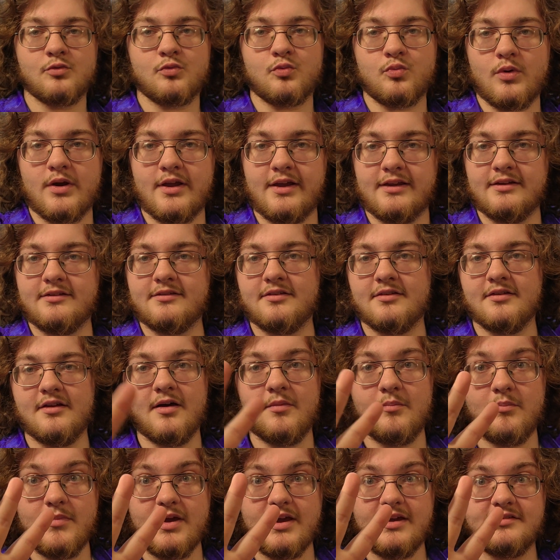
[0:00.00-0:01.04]
Great,
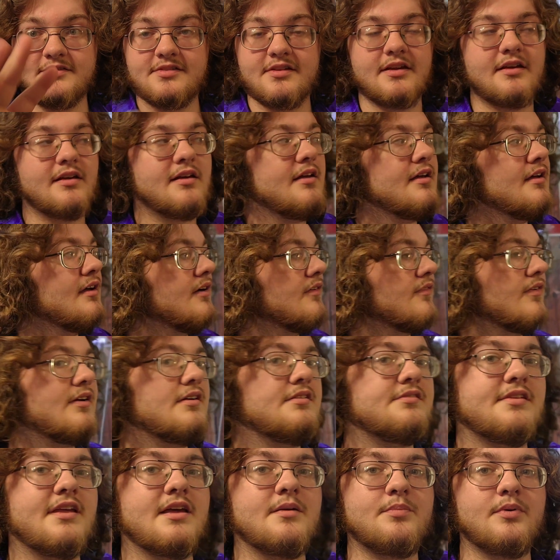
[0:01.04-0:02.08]
amazing. For
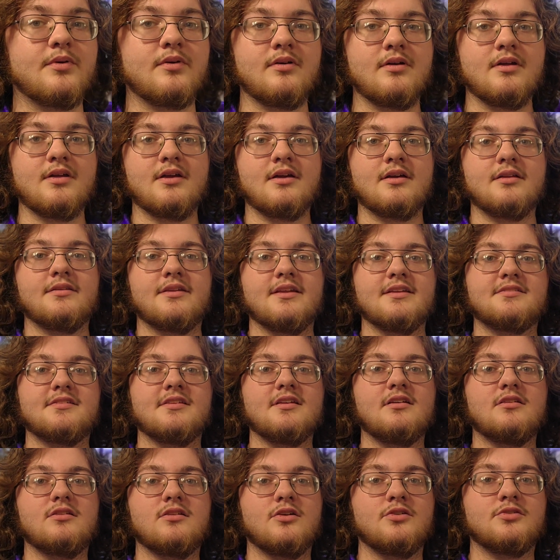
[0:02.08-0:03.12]
example, this
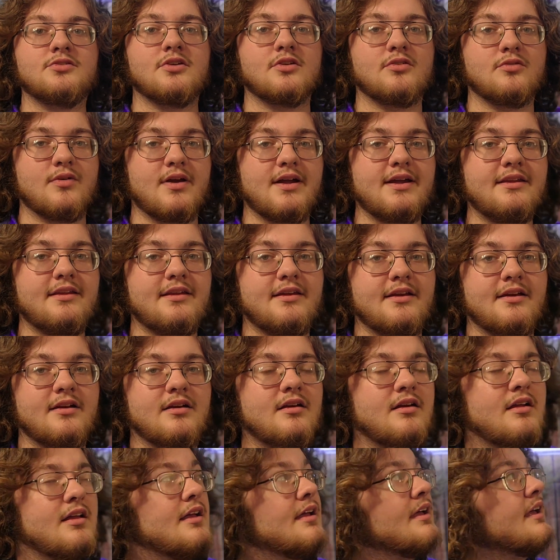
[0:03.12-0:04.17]
enclosure right
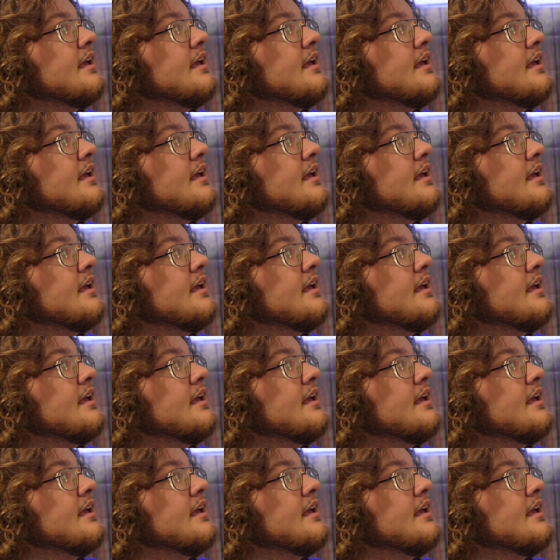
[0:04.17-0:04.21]
here